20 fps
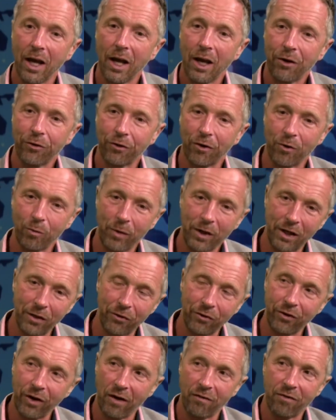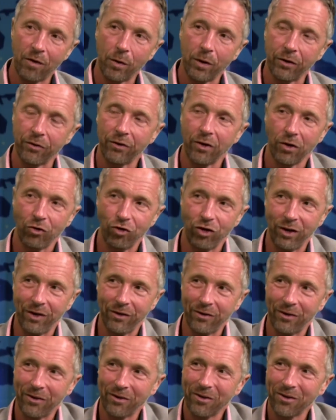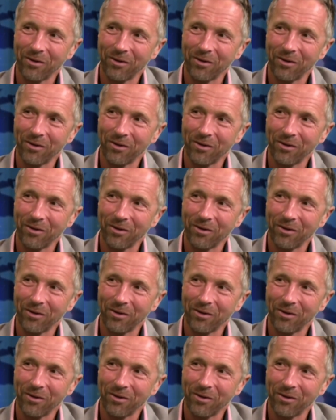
so that we can stay focused on Jesus.